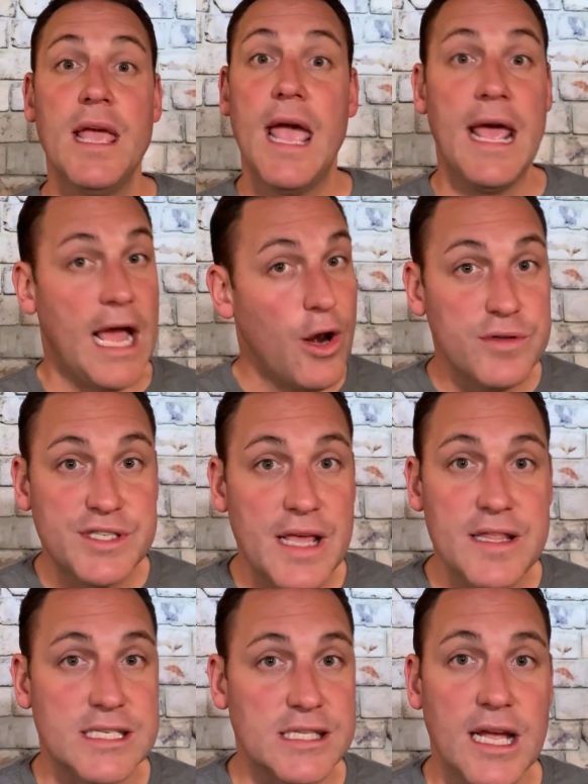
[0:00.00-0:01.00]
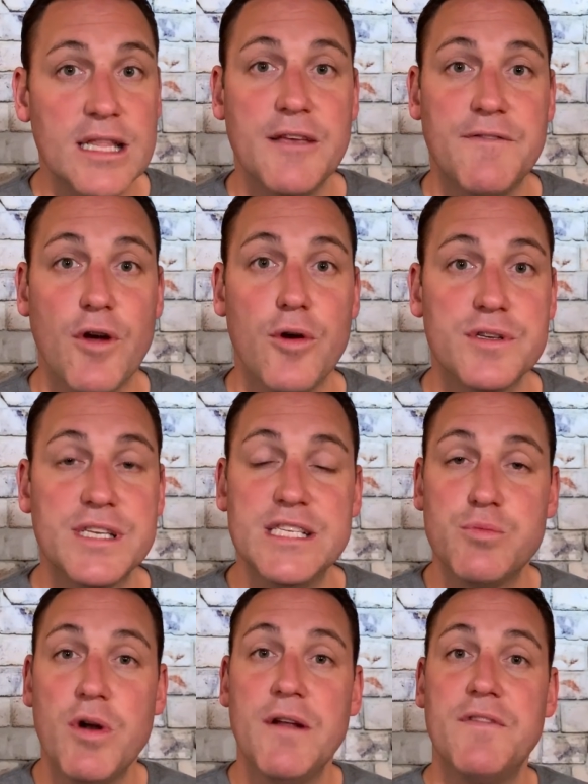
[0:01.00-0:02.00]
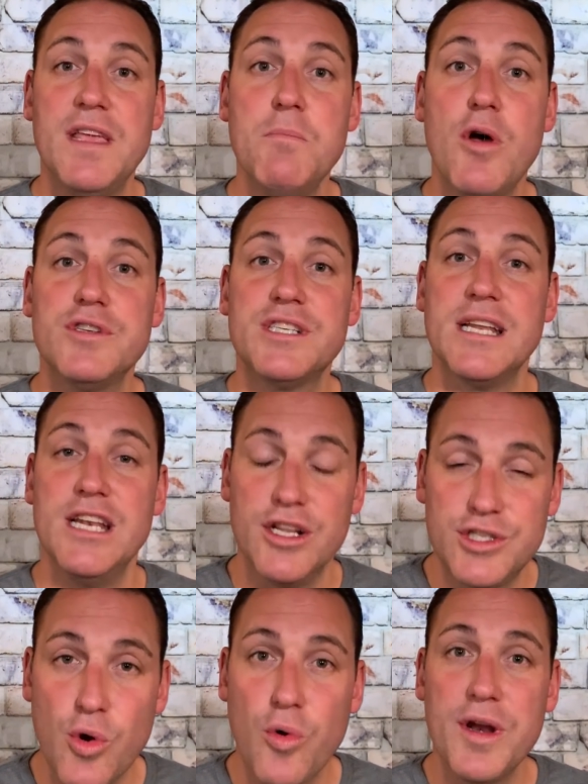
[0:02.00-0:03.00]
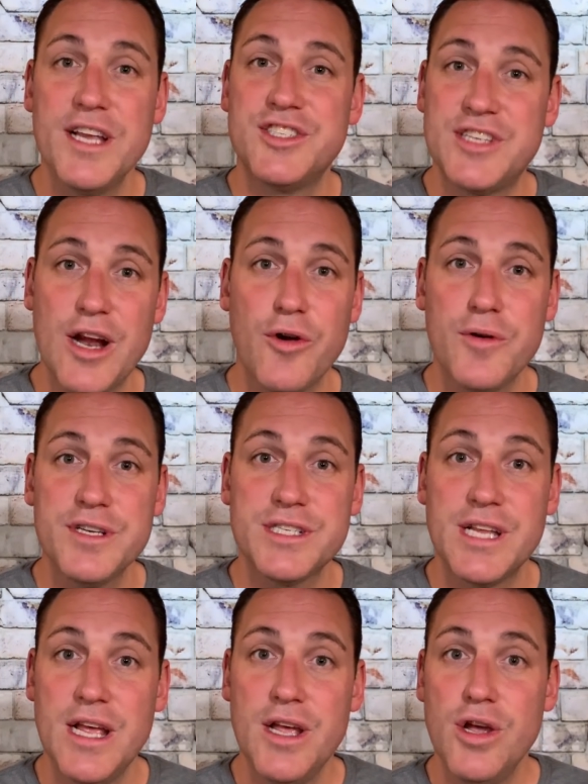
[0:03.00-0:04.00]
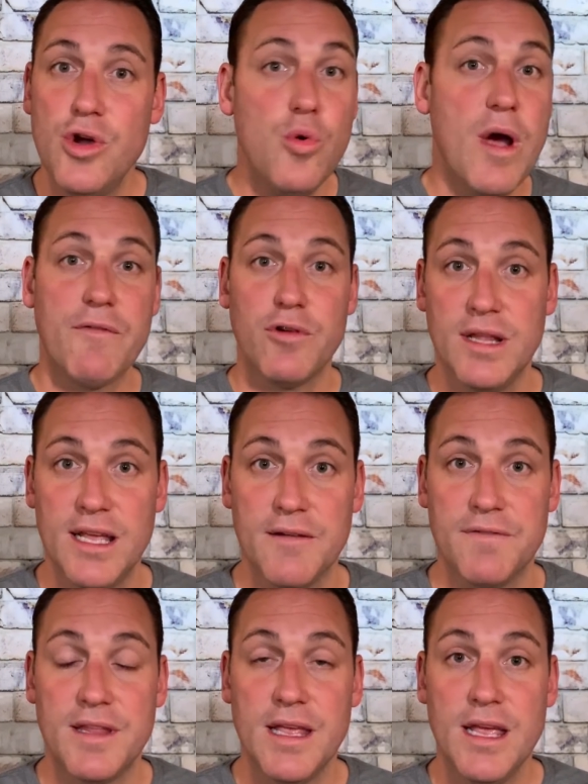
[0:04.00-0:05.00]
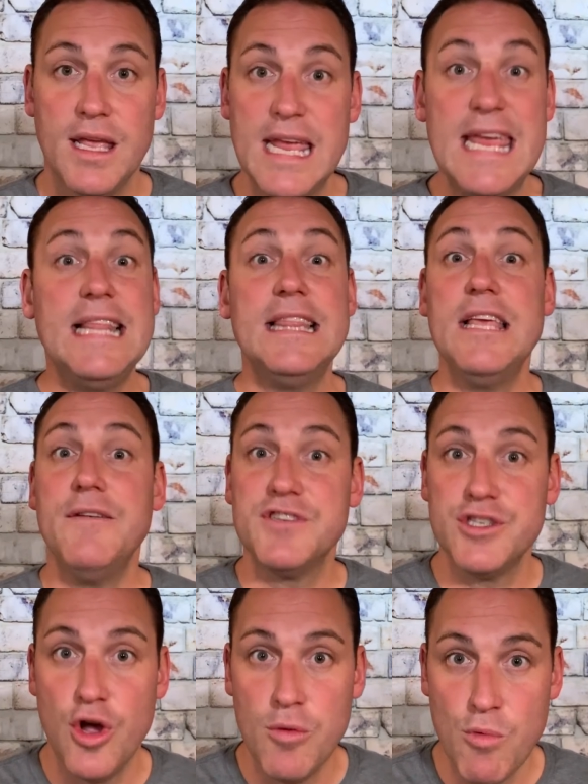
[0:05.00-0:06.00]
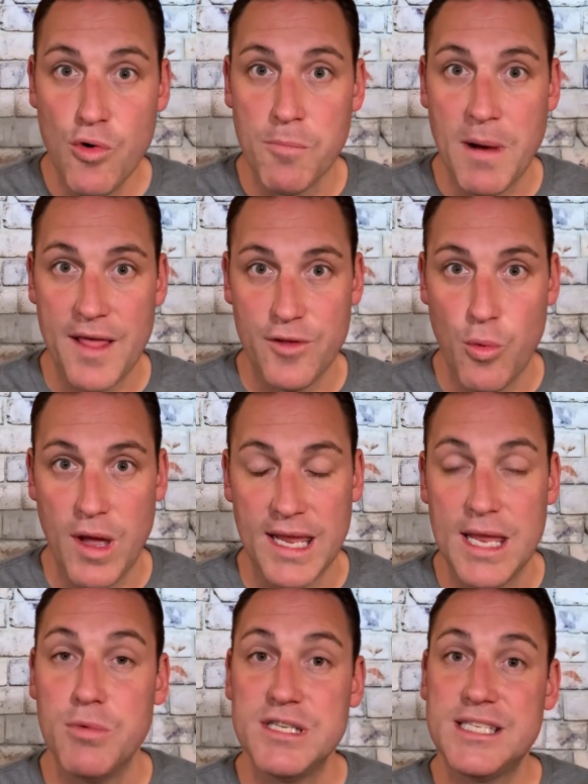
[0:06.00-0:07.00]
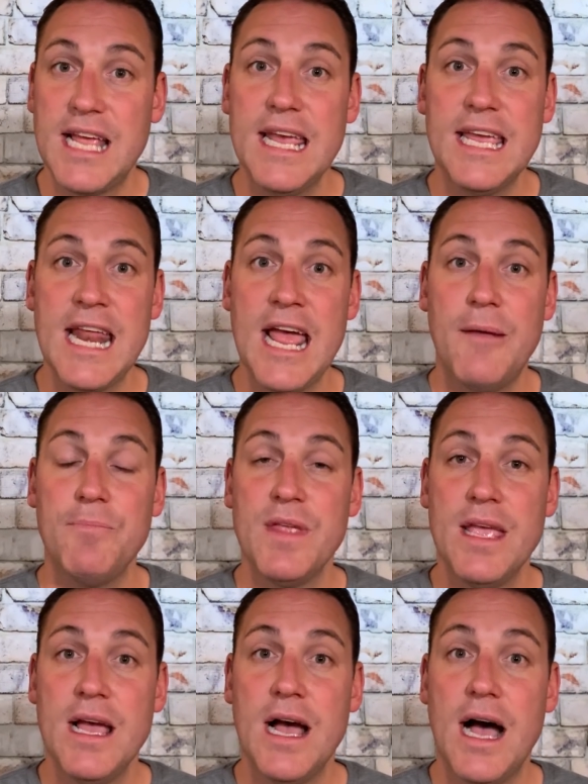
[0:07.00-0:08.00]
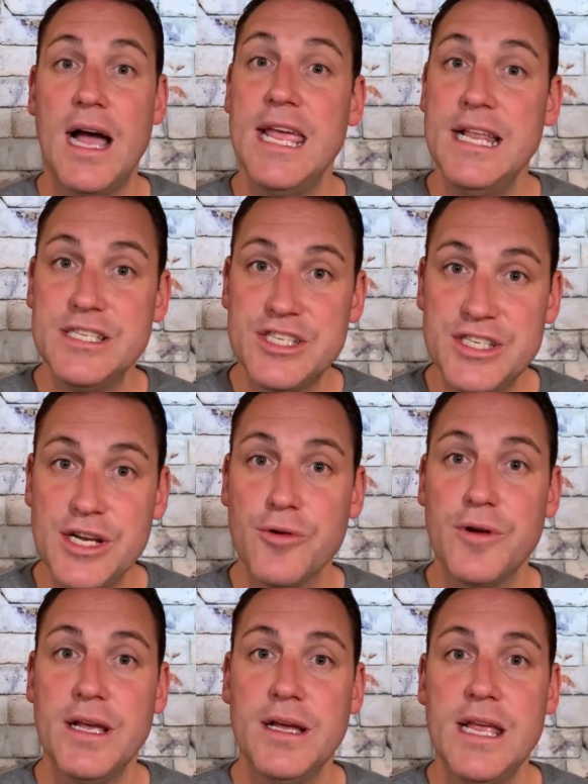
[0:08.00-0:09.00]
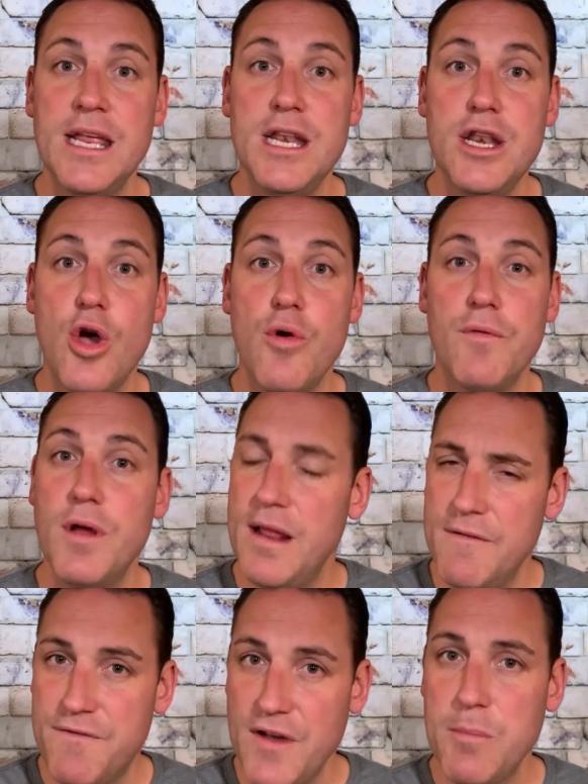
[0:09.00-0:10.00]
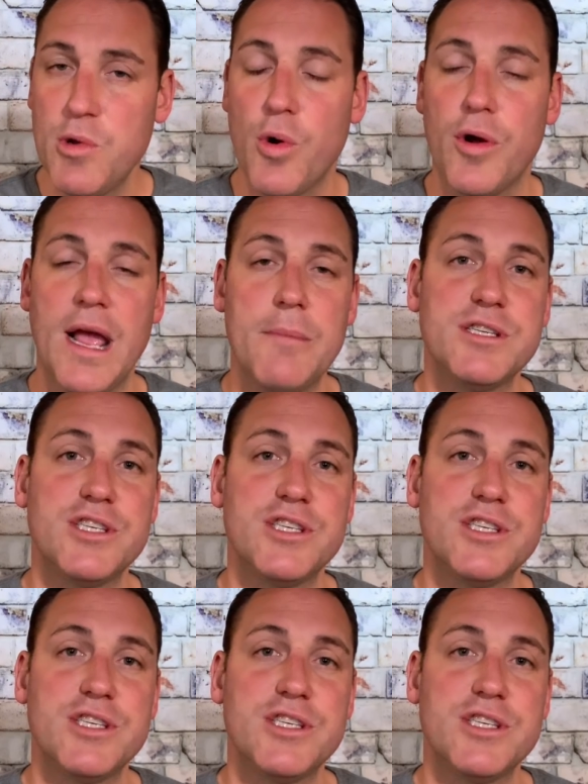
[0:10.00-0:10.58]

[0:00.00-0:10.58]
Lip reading: and I don't say this lightly, folks, is one of the most notorious terrorists who ever lived. He lives no more, by the way. He was taken out in Syria in February